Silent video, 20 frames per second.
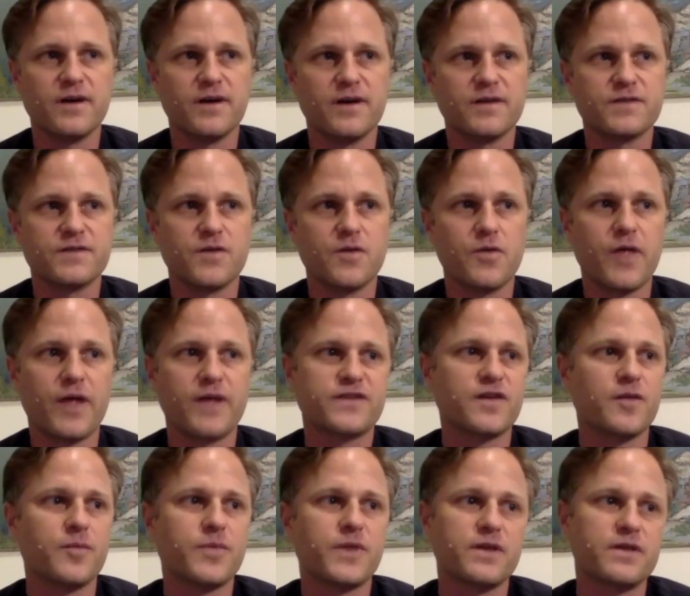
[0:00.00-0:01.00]
So that's
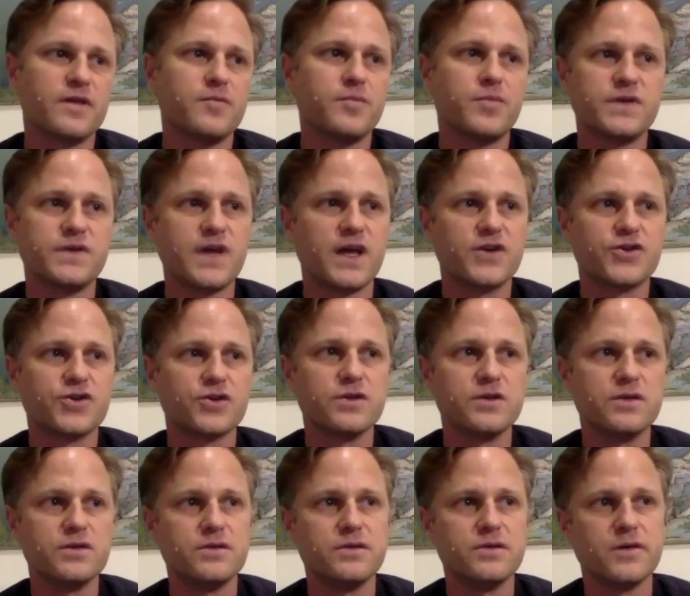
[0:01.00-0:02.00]
something that
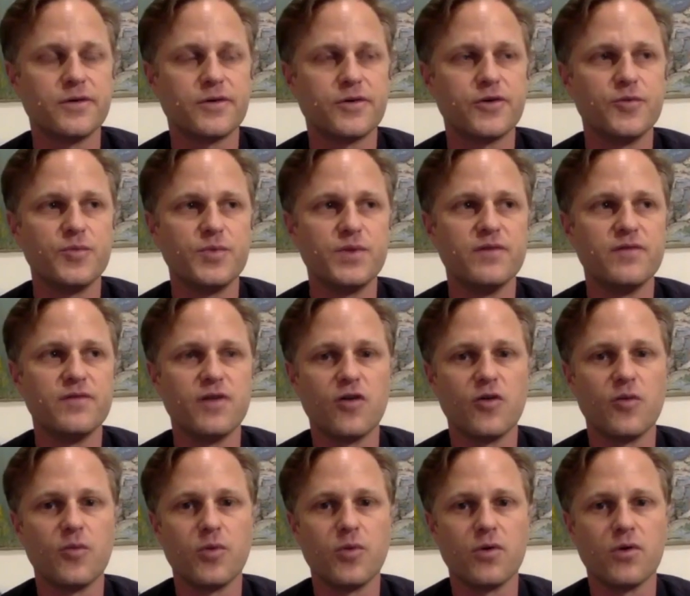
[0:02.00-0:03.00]
potentially, could be
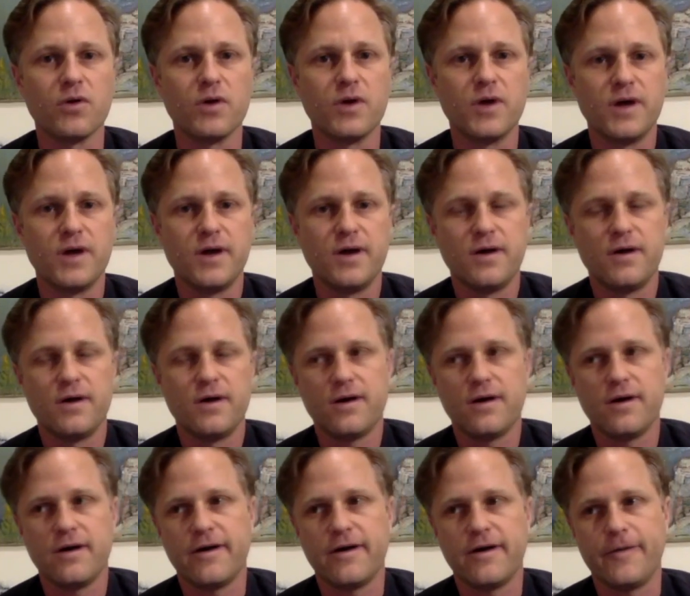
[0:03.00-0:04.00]
available
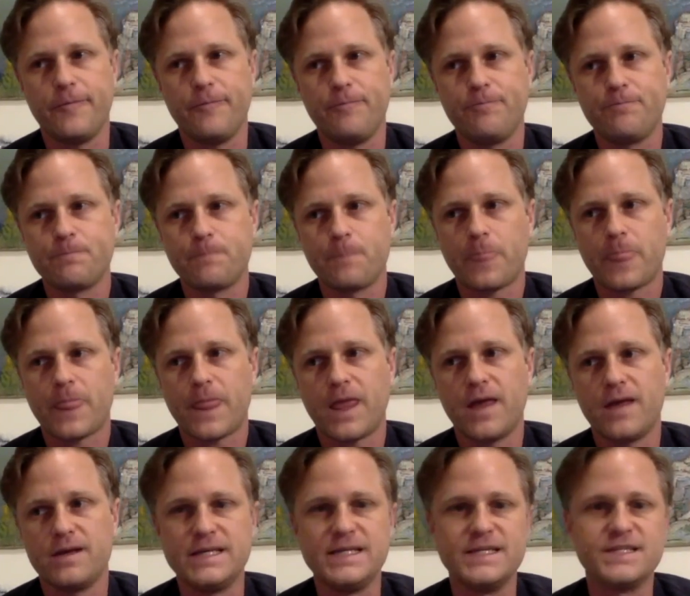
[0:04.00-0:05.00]
and
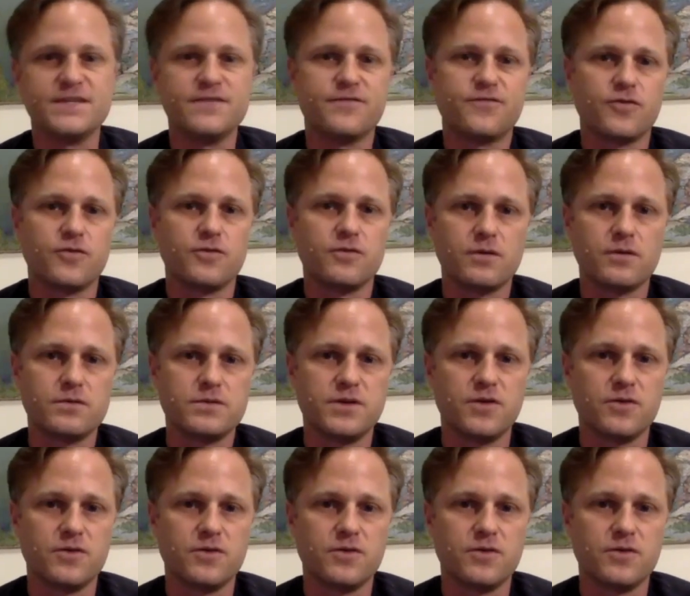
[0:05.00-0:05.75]
easy for,